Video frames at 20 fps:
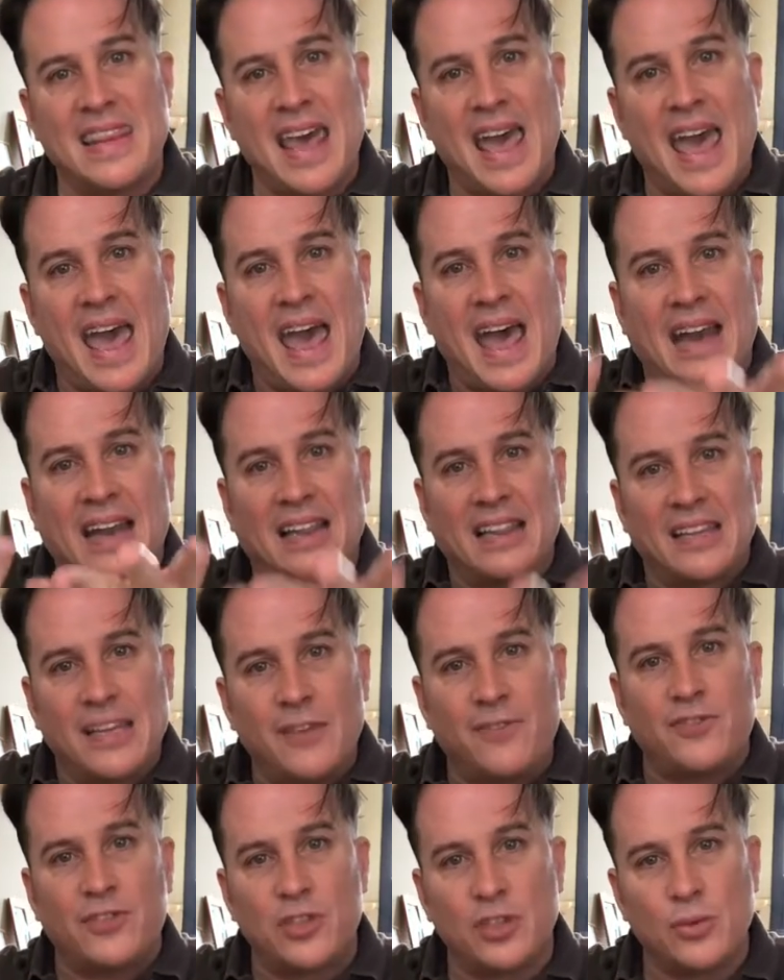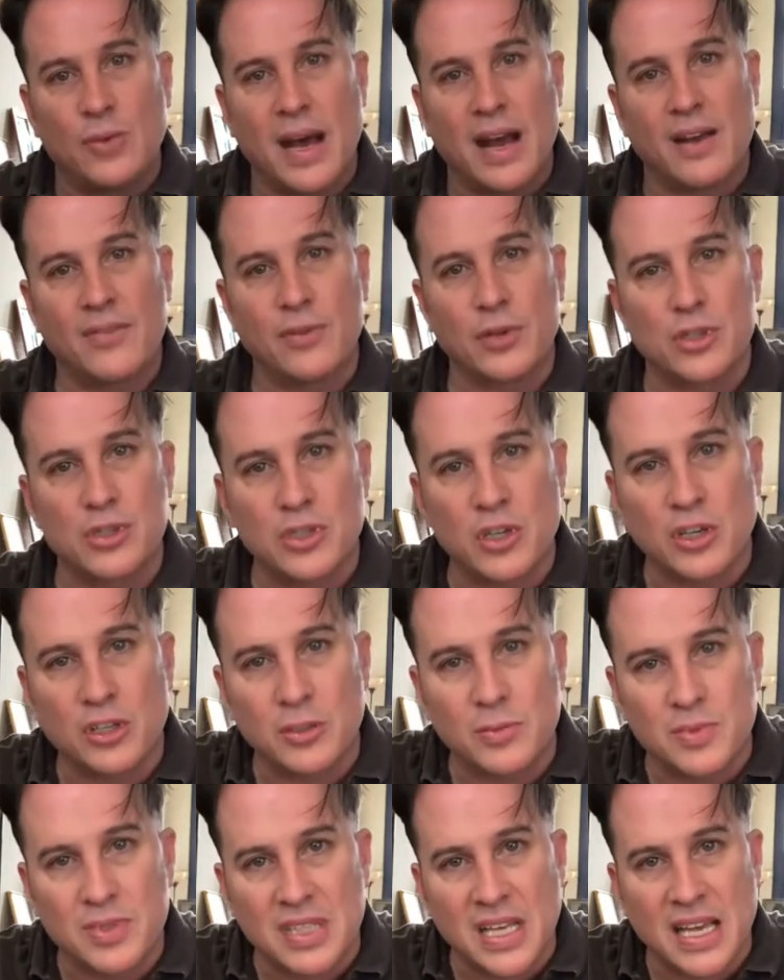that lift you out of your
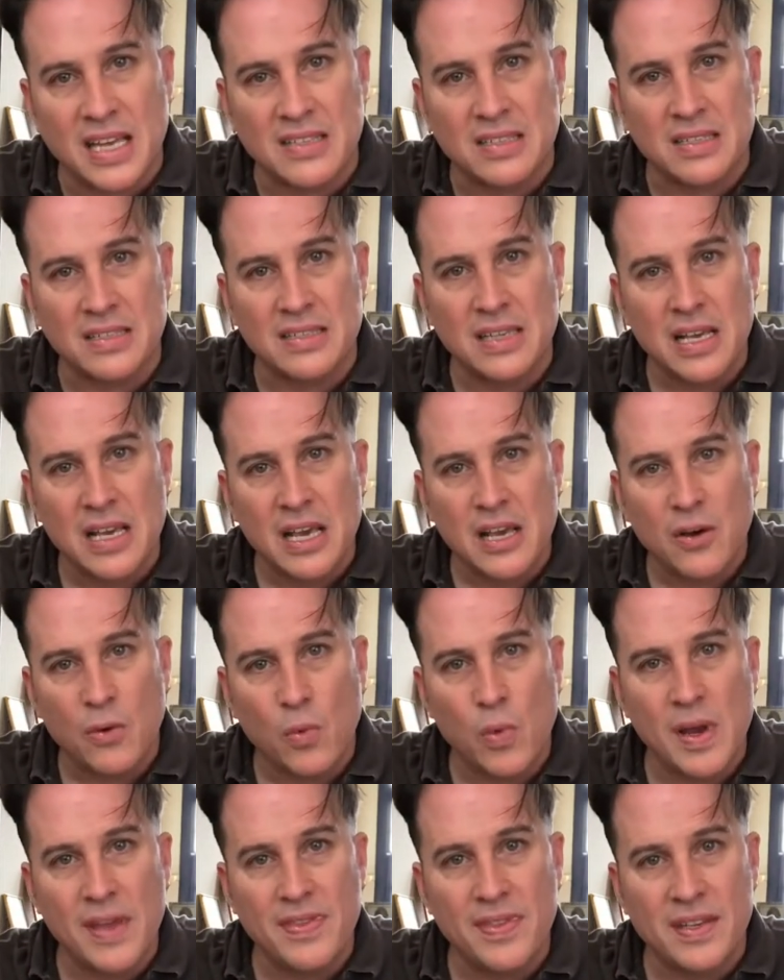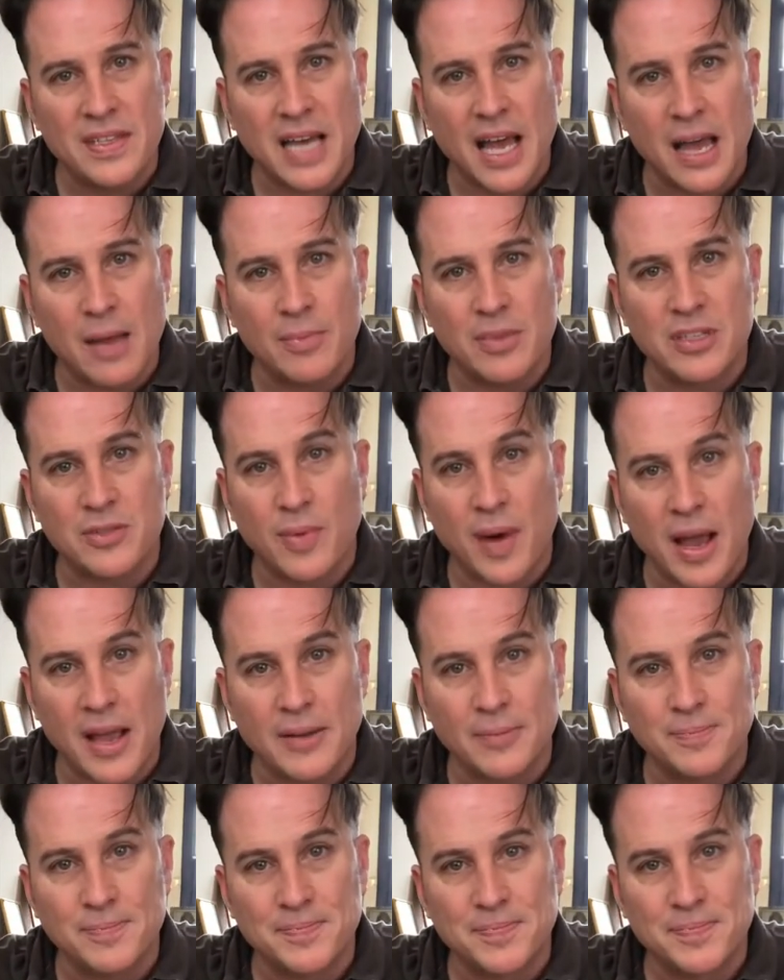circumstances when the time is
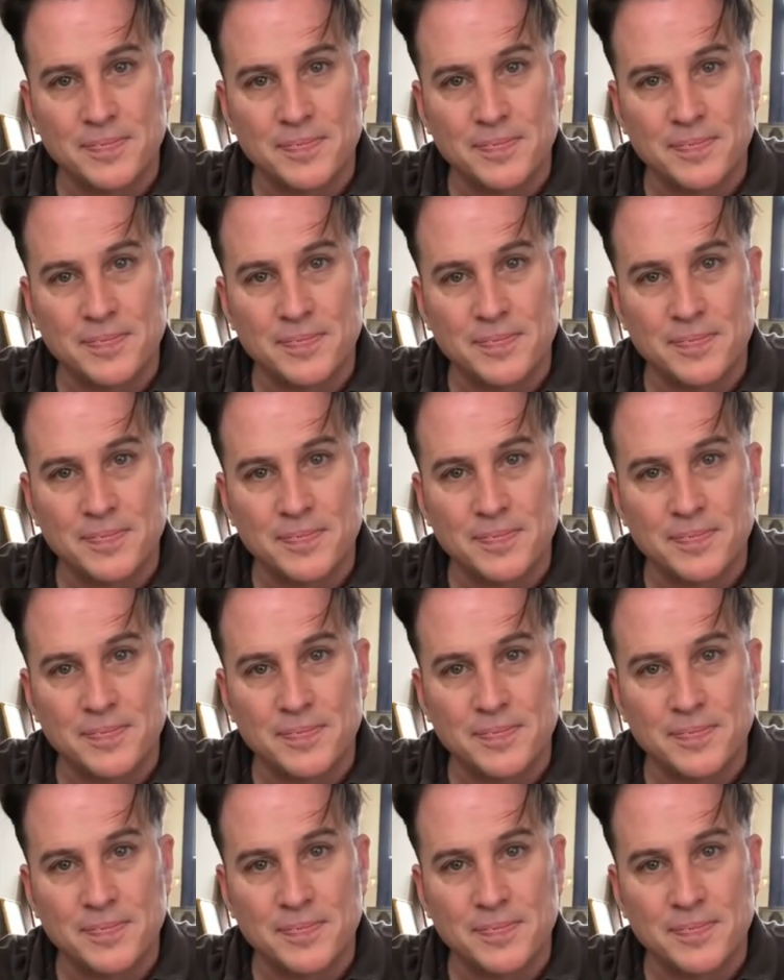right.